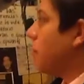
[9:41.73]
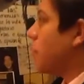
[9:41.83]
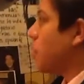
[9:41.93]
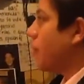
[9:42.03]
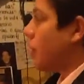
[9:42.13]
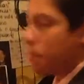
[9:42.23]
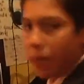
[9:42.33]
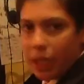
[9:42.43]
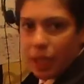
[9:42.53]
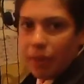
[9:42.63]
So for any
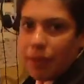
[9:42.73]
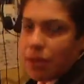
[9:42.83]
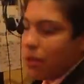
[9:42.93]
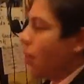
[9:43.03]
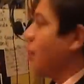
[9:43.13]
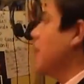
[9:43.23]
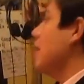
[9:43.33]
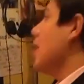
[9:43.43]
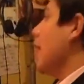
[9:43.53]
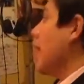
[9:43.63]
beginning investor,
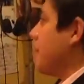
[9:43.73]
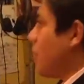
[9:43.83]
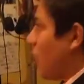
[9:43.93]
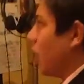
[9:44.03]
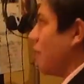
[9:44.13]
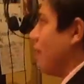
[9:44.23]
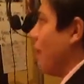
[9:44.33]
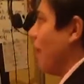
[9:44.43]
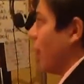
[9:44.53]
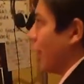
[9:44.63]
I'd probably
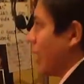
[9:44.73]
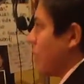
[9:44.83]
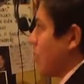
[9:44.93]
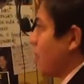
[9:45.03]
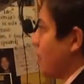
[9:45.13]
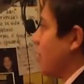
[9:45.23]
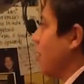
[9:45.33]
vote against it,